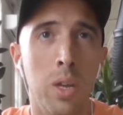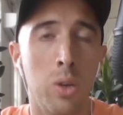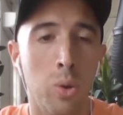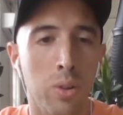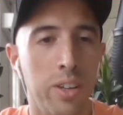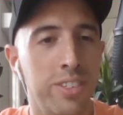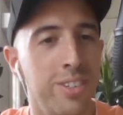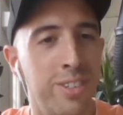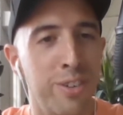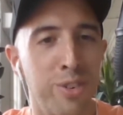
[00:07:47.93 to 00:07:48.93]
Your list
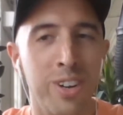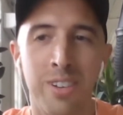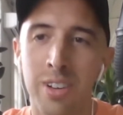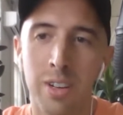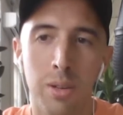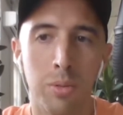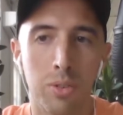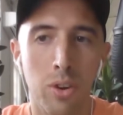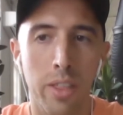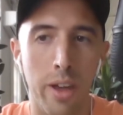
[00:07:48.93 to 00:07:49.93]
is different.
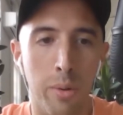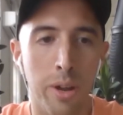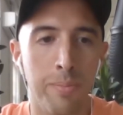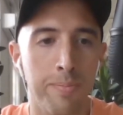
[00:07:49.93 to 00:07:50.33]
Treat it that way.